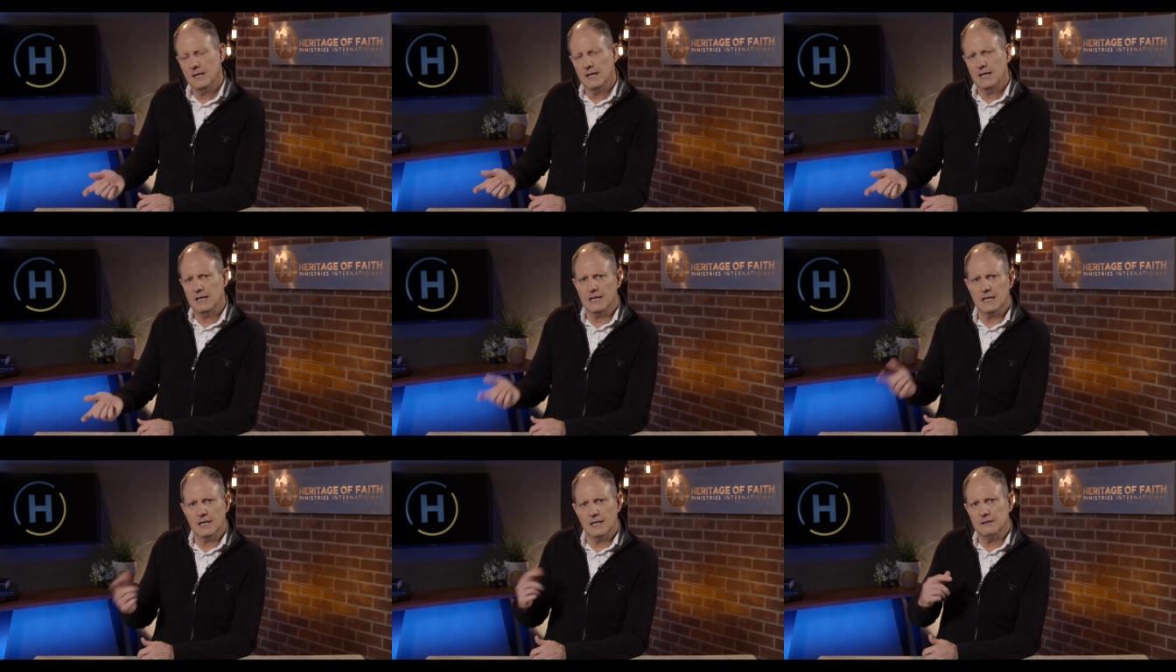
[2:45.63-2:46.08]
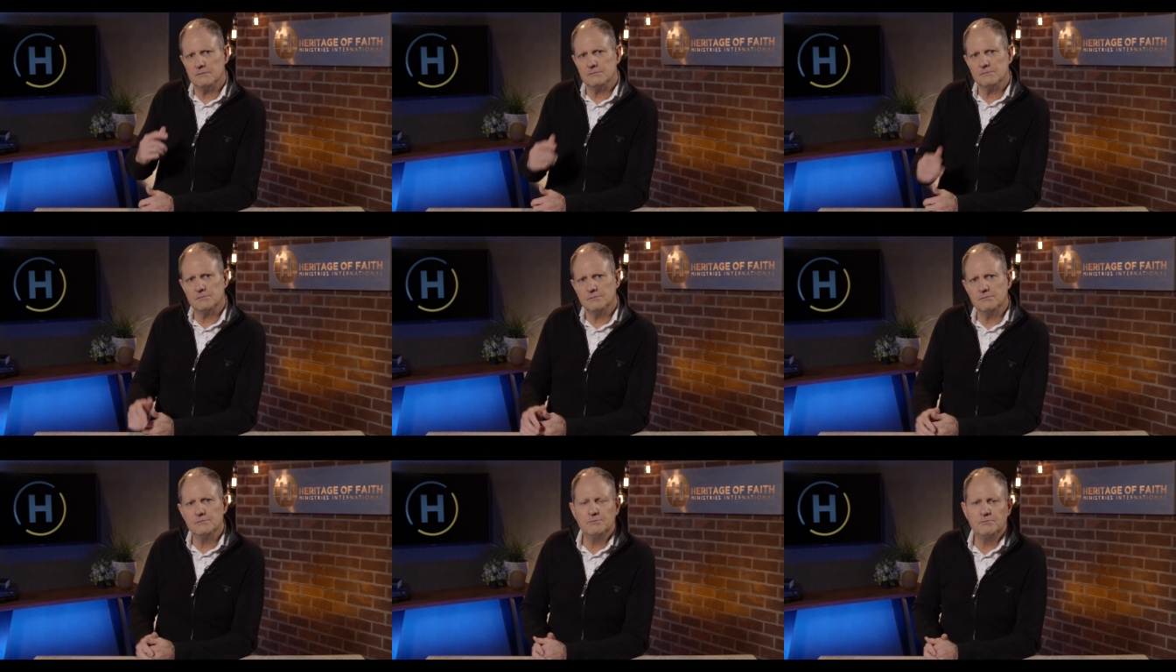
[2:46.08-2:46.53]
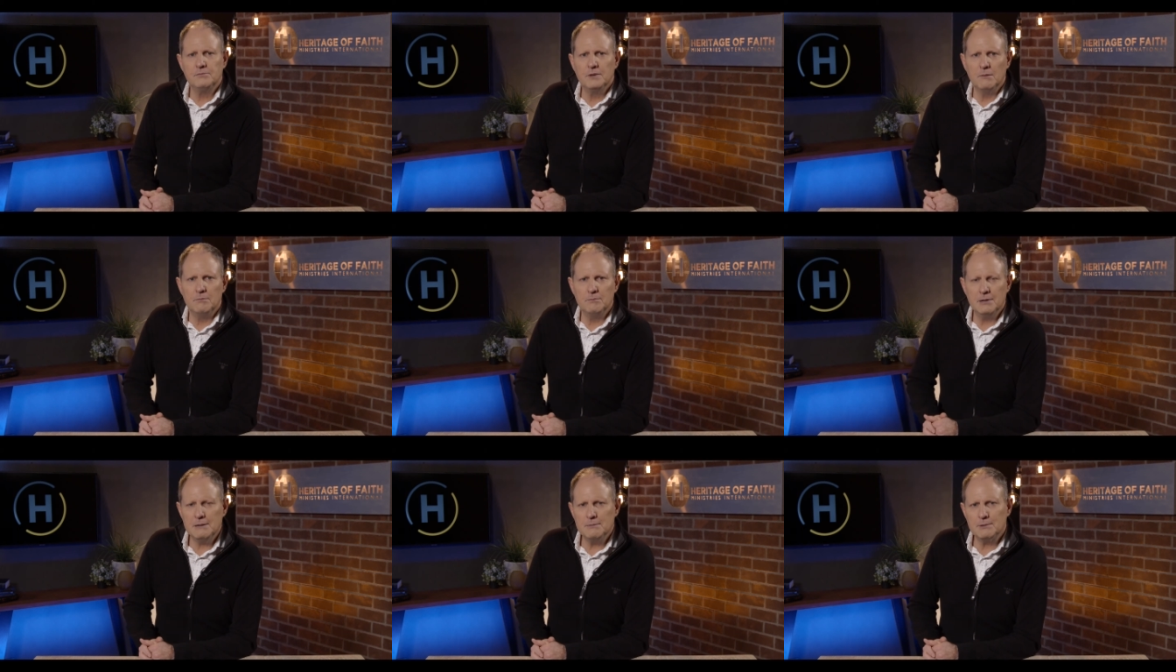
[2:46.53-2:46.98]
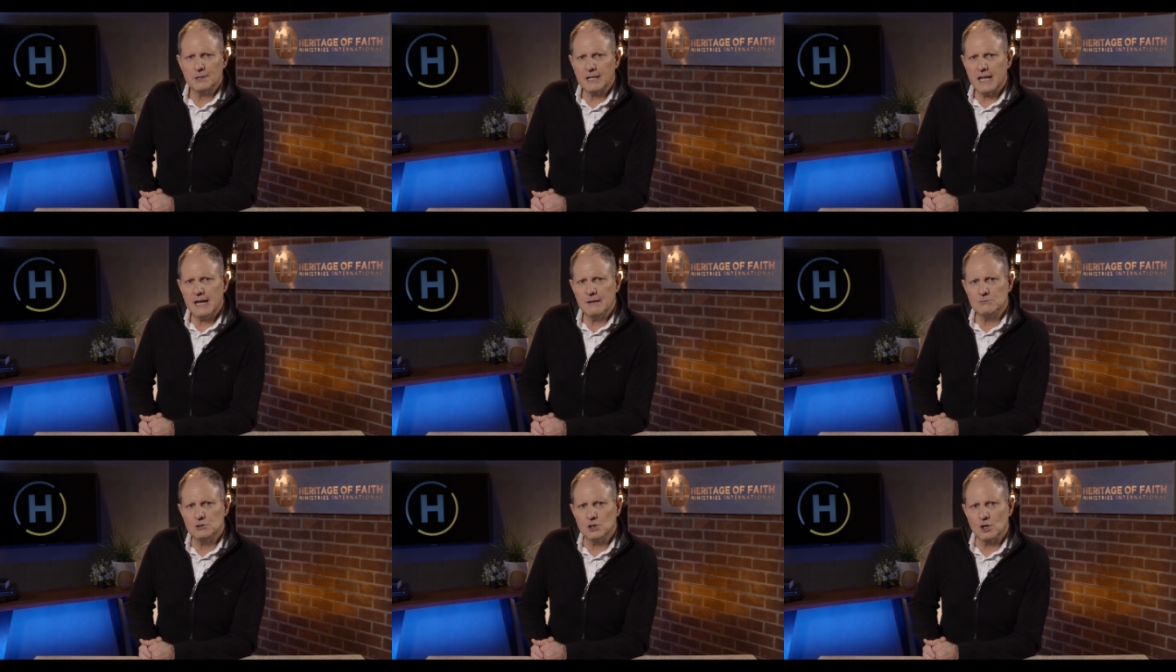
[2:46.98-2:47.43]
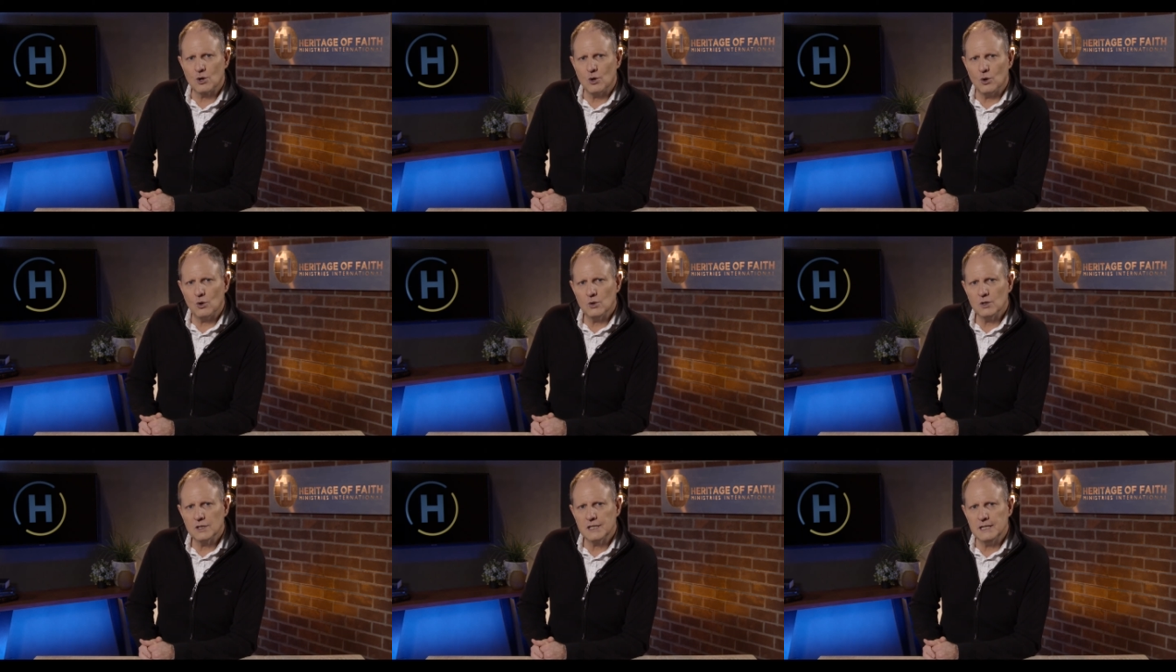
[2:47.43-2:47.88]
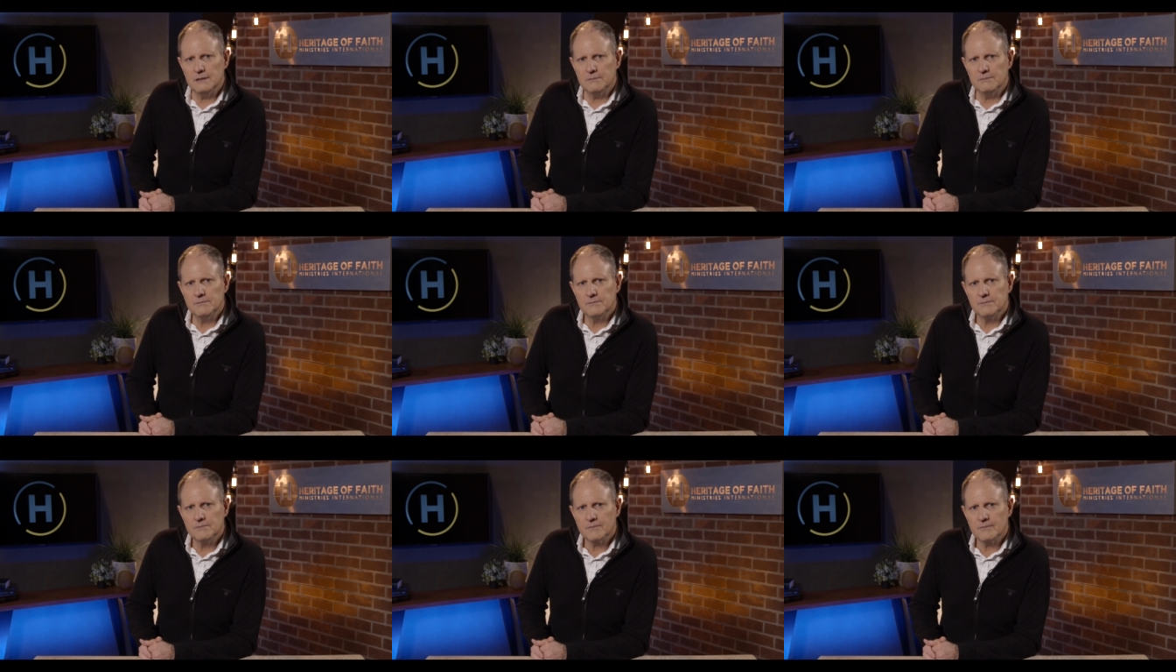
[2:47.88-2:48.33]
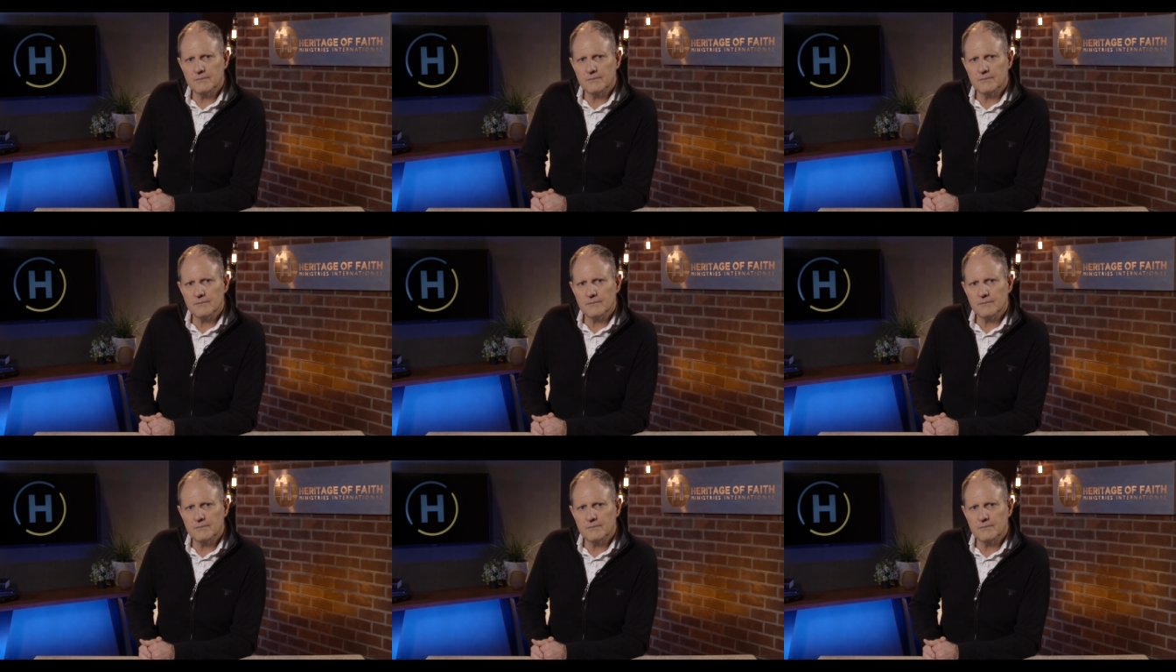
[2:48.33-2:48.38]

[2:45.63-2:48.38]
uh, the people came to call him